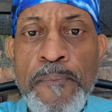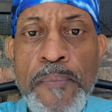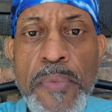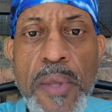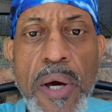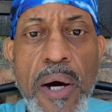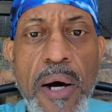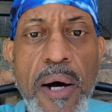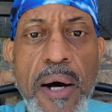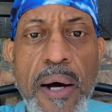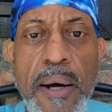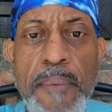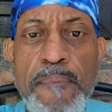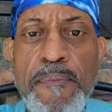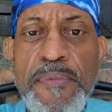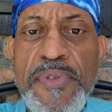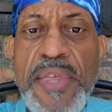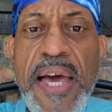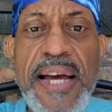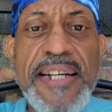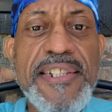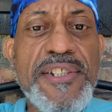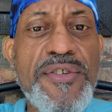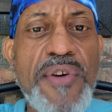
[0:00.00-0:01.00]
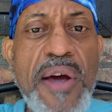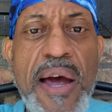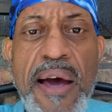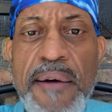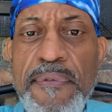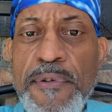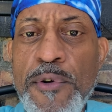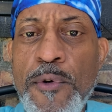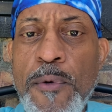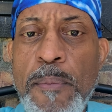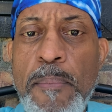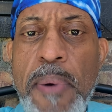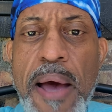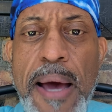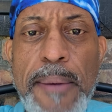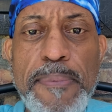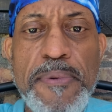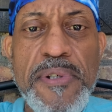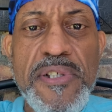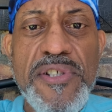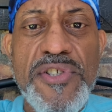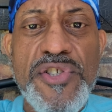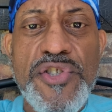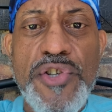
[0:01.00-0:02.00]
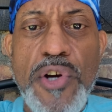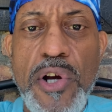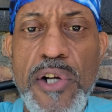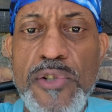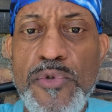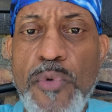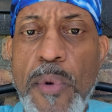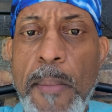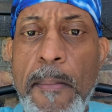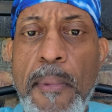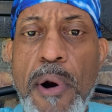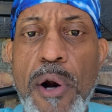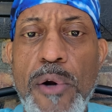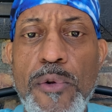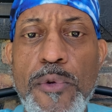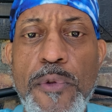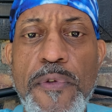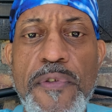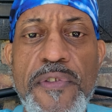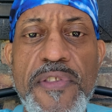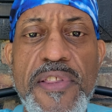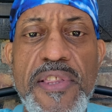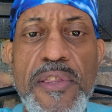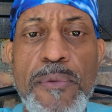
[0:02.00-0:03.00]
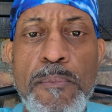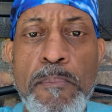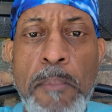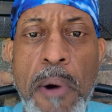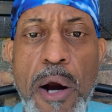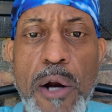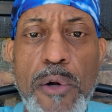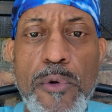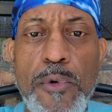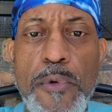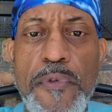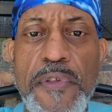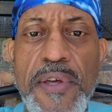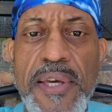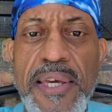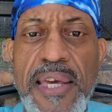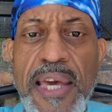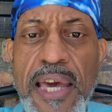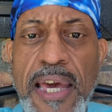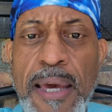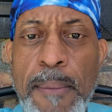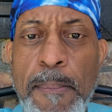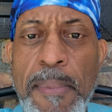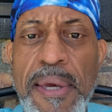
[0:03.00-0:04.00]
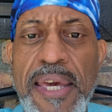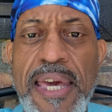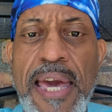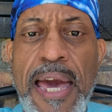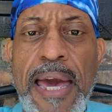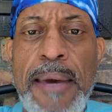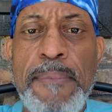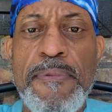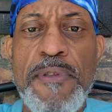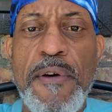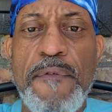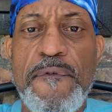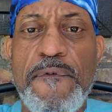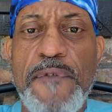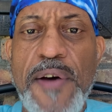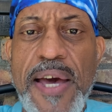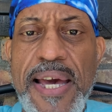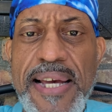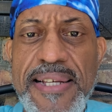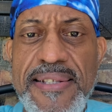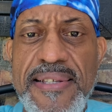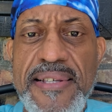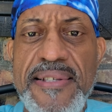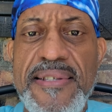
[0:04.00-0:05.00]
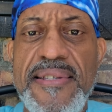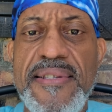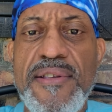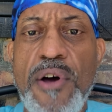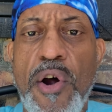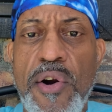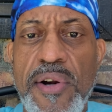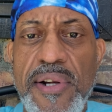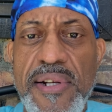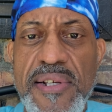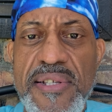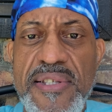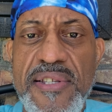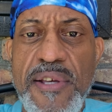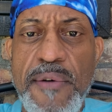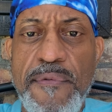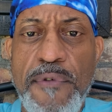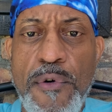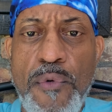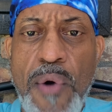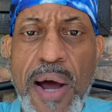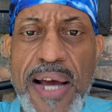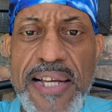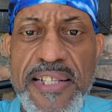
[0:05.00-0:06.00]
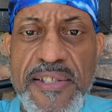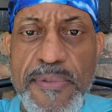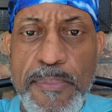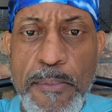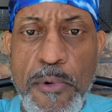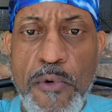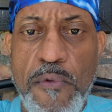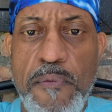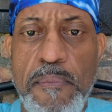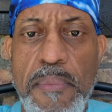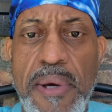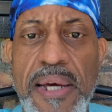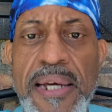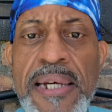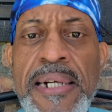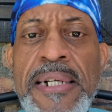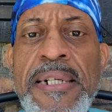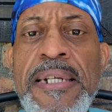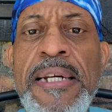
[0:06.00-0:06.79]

uh, Dexter Avenue Baptist Church, where Martin, Martin Luther King became the face and started the civil rights movement.